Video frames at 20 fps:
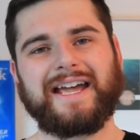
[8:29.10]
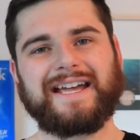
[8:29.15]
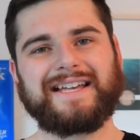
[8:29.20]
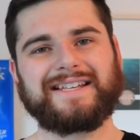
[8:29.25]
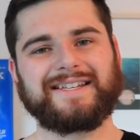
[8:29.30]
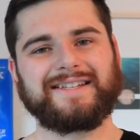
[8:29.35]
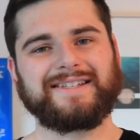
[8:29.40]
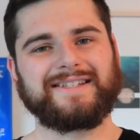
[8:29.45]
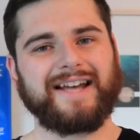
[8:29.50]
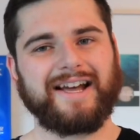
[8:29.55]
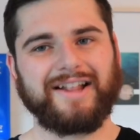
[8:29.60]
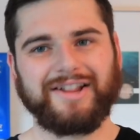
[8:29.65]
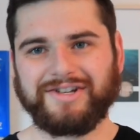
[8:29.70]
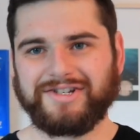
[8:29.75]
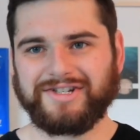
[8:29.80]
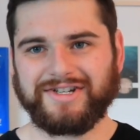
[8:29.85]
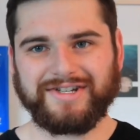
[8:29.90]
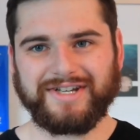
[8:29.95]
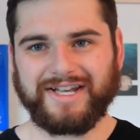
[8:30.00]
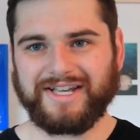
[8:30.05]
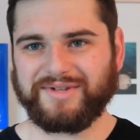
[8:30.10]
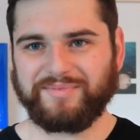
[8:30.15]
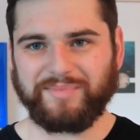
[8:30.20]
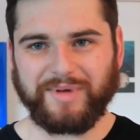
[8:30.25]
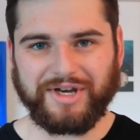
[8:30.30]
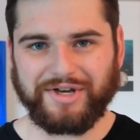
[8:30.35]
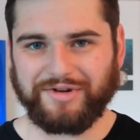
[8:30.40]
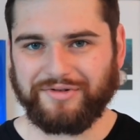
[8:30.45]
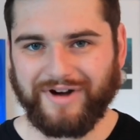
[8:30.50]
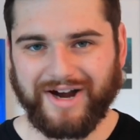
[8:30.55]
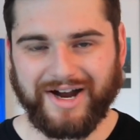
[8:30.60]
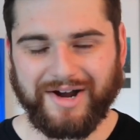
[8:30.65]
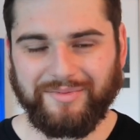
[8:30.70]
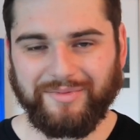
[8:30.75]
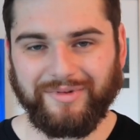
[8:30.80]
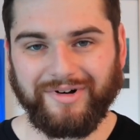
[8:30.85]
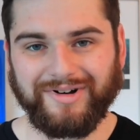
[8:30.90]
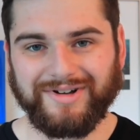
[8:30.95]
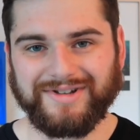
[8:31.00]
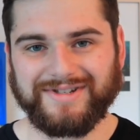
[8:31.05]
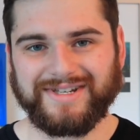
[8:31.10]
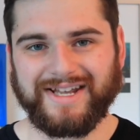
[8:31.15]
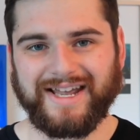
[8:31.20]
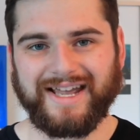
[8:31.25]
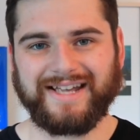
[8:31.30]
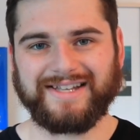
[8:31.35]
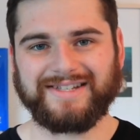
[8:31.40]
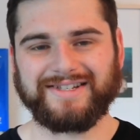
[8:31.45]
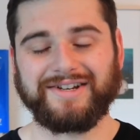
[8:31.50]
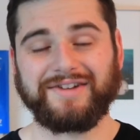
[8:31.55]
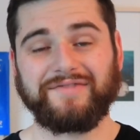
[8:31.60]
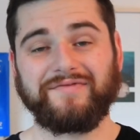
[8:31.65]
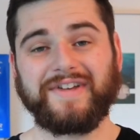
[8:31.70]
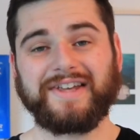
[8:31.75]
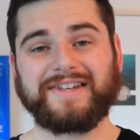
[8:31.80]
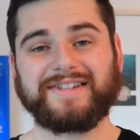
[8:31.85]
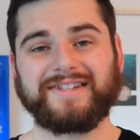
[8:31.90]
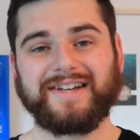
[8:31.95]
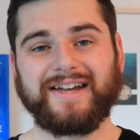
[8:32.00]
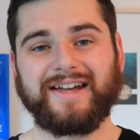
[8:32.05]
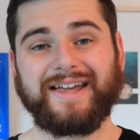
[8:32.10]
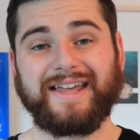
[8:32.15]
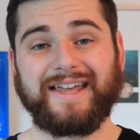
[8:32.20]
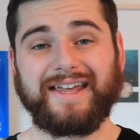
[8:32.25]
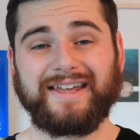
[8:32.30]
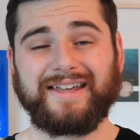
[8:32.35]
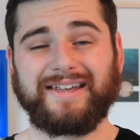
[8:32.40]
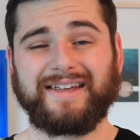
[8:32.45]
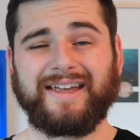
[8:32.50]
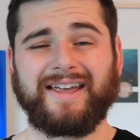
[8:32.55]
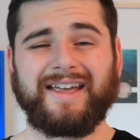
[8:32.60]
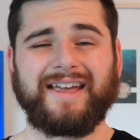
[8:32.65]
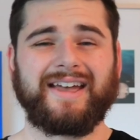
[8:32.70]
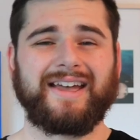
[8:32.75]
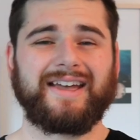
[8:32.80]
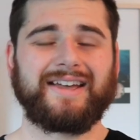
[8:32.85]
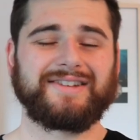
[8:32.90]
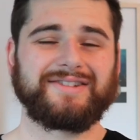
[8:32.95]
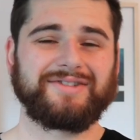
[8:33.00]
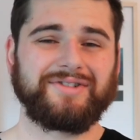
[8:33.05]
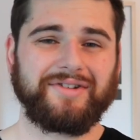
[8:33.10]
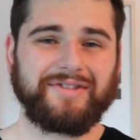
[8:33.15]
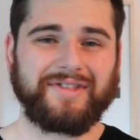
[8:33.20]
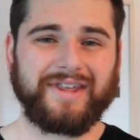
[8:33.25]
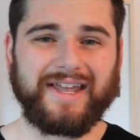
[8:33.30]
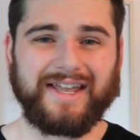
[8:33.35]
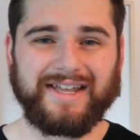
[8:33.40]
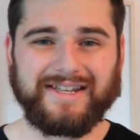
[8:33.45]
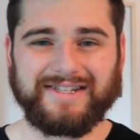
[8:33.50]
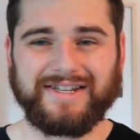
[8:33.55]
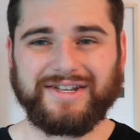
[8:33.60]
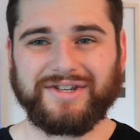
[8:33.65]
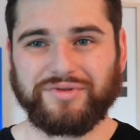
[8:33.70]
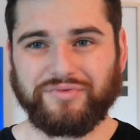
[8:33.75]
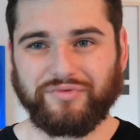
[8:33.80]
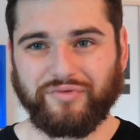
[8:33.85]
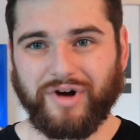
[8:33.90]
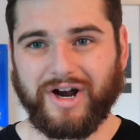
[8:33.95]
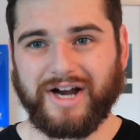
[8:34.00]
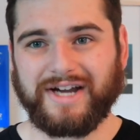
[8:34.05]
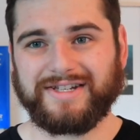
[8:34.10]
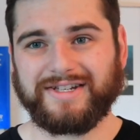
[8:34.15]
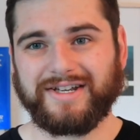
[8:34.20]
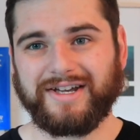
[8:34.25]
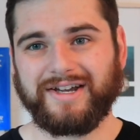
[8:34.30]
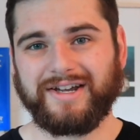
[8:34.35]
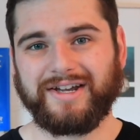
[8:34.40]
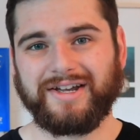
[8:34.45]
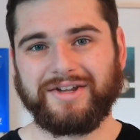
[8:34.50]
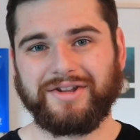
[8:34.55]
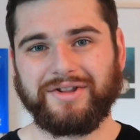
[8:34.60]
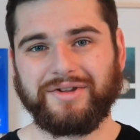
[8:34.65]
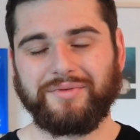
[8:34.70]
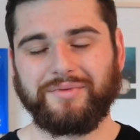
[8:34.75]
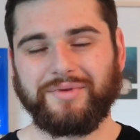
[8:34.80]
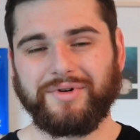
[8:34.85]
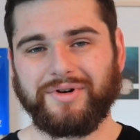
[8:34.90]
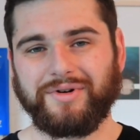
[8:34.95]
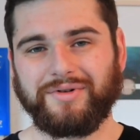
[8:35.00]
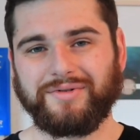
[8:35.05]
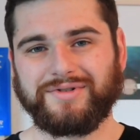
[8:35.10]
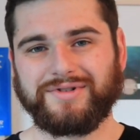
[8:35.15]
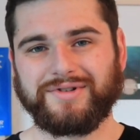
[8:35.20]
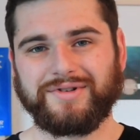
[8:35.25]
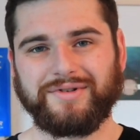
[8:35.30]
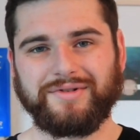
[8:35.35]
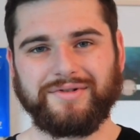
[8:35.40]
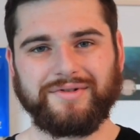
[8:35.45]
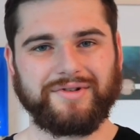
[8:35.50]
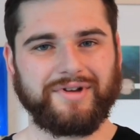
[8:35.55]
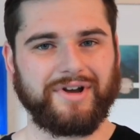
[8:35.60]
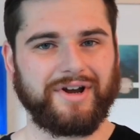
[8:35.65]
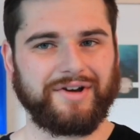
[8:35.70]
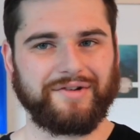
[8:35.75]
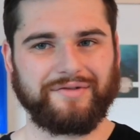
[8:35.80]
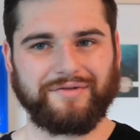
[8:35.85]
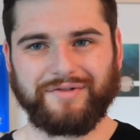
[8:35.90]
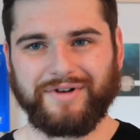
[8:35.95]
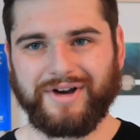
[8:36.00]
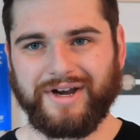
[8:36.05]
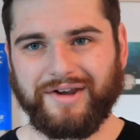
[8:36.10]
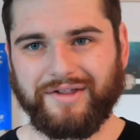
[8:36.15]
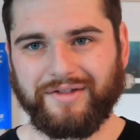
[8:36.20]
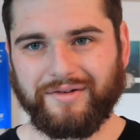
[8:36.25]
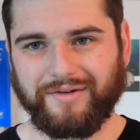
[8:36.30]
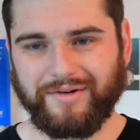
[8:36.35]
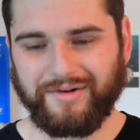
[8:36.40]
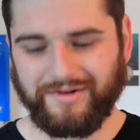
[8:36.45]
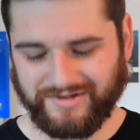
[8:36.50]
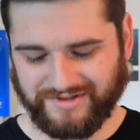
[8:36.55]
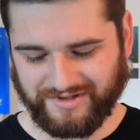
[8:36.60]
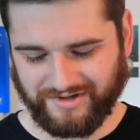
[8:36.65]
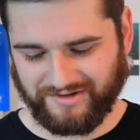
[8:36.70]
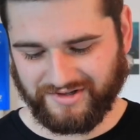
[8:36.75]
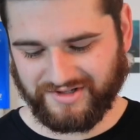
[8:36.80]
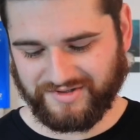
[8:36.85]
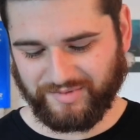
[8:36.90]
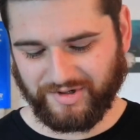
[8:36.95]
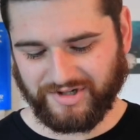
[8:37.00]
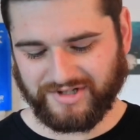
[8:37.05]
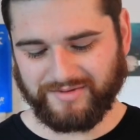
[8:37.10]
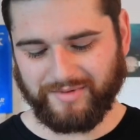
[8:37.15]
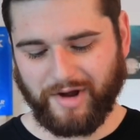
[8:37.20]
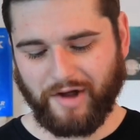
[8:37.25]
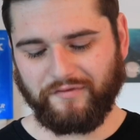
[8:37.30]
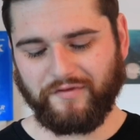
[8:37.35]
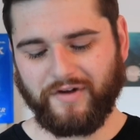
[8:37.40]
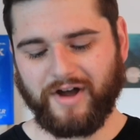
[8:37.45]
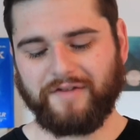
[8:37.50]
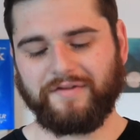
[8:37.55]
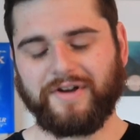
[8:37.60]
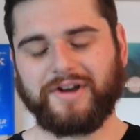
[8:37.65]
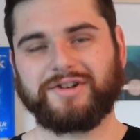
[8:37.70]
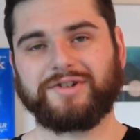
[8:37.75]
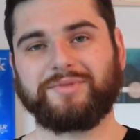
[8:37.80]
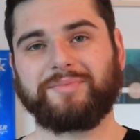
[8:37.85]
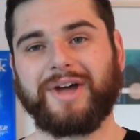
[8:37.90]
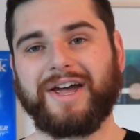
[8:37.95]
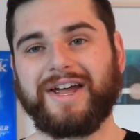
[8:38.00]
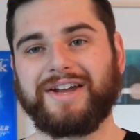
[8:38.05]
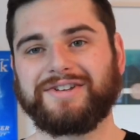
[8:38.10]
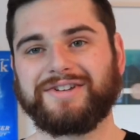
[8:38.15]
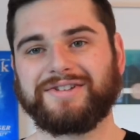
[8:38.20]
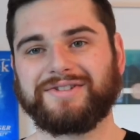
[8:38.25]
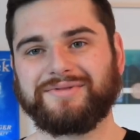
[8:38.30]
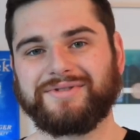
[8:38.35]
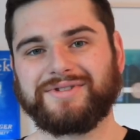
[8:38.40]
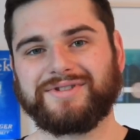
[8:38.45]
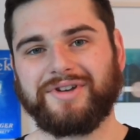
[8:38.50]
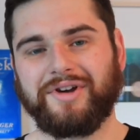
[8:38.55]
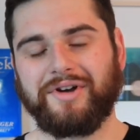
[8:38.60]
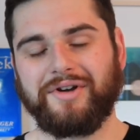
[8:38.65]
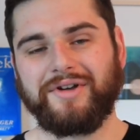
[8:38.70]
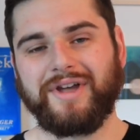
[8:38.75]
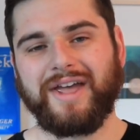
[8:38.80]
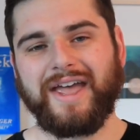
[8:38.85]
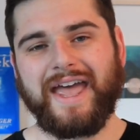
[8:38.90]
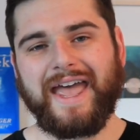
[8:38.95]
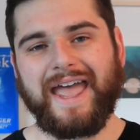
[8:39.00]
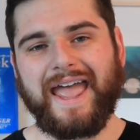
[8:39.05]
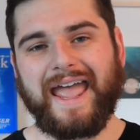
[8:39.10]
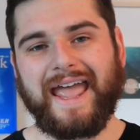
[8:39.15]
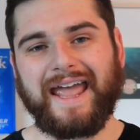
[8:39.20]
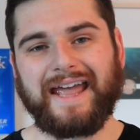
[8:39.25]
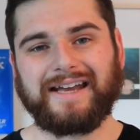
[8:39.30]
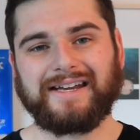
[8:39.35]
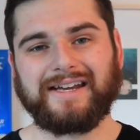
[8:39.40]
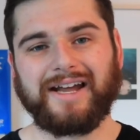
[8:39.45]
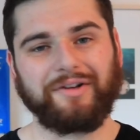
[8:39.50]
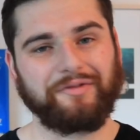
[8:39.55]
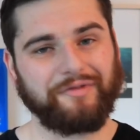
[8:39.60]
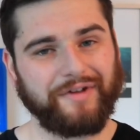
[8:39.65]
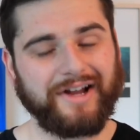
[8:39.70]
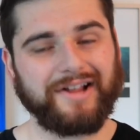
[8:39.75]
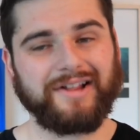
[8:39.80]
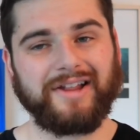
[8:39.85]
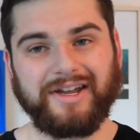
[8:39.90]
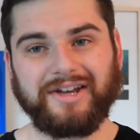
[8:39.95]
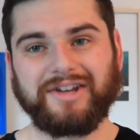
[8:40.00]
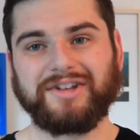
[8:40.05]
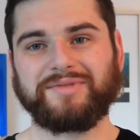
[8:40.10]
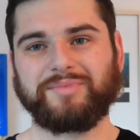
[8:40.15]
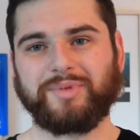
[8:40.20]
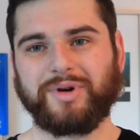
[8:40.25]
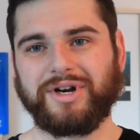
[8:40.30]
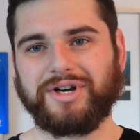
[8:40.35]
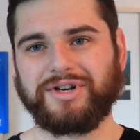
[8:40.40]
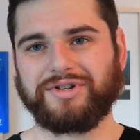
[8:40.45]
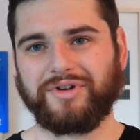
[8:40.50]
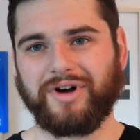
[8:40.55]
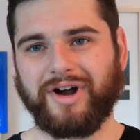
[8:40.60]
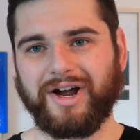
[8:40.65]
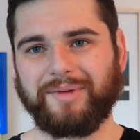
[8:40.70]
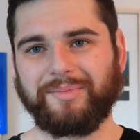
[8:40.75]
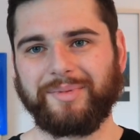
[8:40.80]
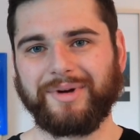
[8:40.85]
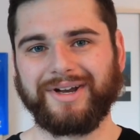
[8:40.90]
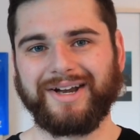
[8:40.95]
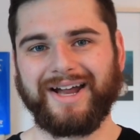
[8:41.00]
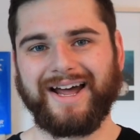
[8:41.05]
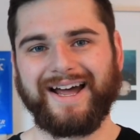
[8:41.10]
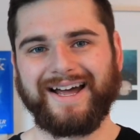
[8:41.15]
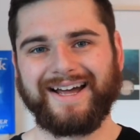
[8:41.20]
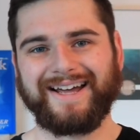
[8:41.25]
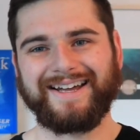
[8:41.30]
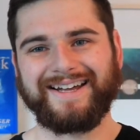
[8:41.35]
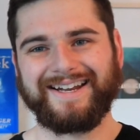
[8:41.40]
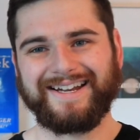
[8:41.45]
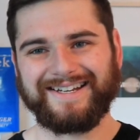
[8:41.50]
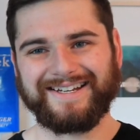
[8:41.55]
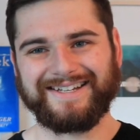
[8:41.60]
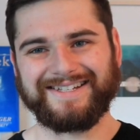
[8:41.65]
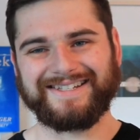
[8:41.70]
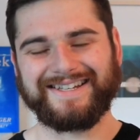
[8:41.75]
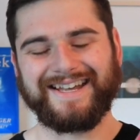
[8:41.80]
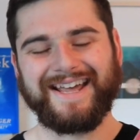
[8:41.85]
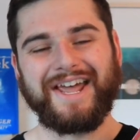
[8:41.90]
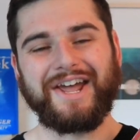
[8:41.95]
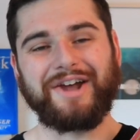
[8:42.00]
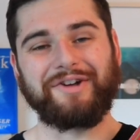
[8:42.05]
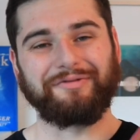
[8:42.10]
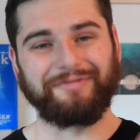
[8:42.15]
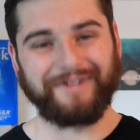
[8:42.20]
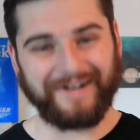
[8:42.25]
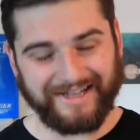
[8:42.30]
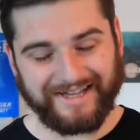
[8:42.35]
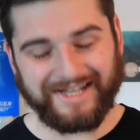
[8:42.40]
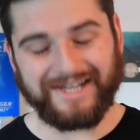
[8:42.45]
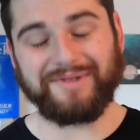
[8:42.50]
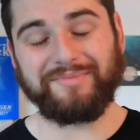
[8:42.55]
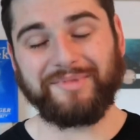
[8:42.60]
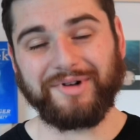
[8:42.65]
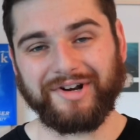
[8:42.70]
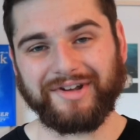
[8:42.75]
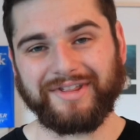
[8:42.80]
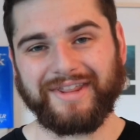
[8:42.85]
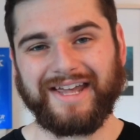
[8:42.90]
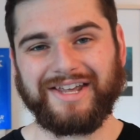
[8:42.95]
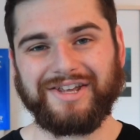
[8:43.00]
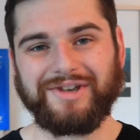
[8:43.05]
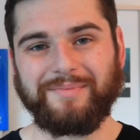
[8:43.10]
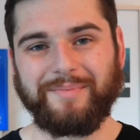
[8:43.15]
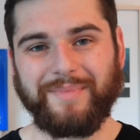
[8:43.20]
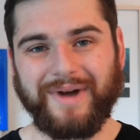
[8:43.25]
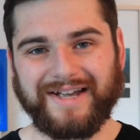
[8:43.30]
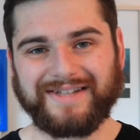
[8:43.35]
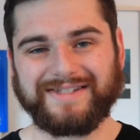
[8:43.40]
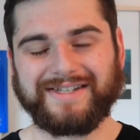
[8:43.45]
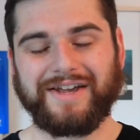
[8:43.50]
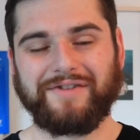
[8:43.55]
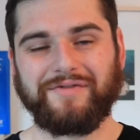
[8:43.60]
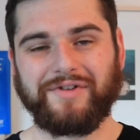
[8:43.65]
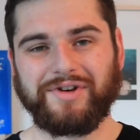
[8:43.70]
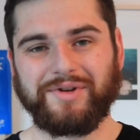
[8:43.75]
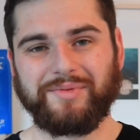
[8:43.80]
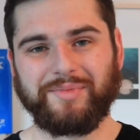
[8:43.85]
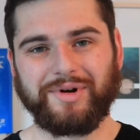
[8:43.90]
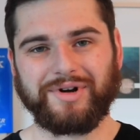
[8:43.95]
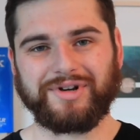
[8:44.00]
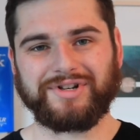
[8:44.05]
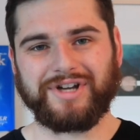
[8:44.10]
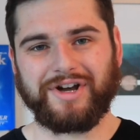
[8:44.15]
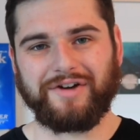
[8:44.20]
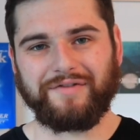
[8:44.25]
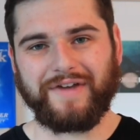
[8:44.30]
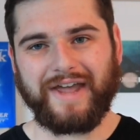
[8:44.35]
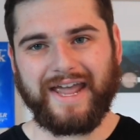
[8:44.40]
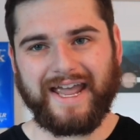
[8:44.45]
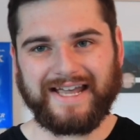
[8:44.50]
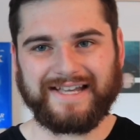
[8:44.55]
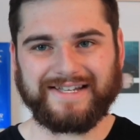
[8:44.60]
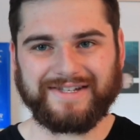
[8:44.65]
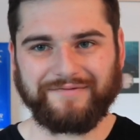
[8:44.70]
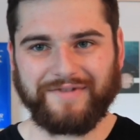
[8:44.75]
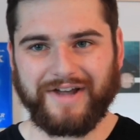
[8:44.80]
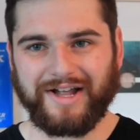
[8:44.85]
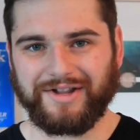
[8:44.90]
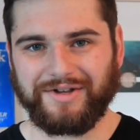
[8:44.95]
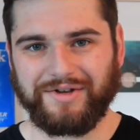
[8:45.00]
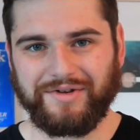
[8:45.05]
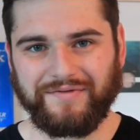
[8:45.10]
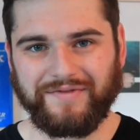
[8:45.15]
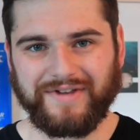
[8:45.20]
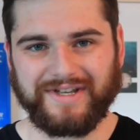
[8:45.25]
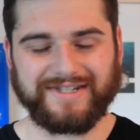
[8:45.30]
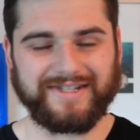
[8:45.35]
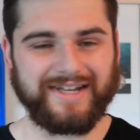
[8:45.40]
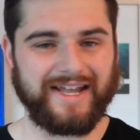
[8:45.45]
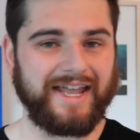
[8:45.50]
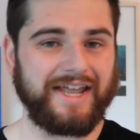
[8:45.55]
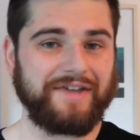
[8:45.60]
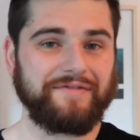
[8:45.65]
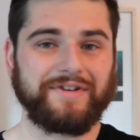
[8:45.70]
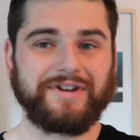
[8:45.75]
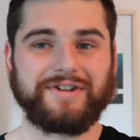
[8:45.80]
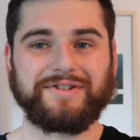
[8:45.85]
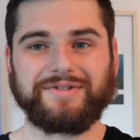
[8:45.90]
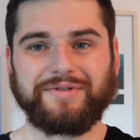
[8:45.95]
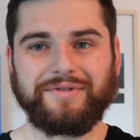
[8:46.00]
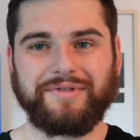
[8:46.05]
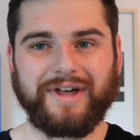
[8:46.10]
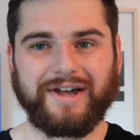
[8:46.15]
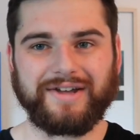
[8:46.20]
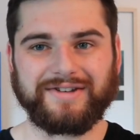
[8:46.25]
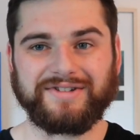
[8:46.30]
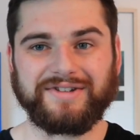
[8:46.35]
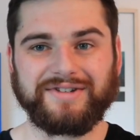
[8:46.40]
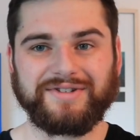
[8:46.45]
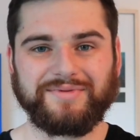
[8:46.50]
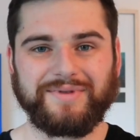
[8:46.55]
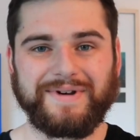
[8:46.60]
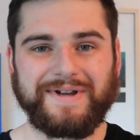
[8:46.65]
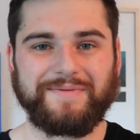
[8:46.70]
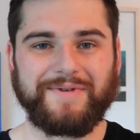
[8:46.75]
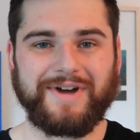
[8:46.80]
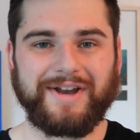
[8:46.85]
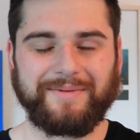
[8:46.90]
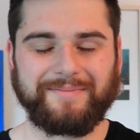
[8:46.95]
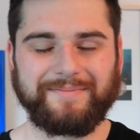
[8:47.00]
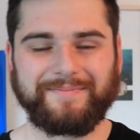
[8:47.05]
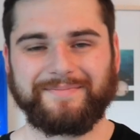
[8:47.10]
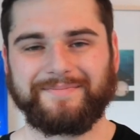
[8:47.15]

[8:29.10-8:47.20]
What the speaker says: As intelligent as Ben Graham was as an investor, he is not the easiest writer in the world to kind of read through. So this book's about 500 pages or so, and frankly, it is pretty dry, but it is really a book that you must have on your bookshelf as a value investor, even in 2021.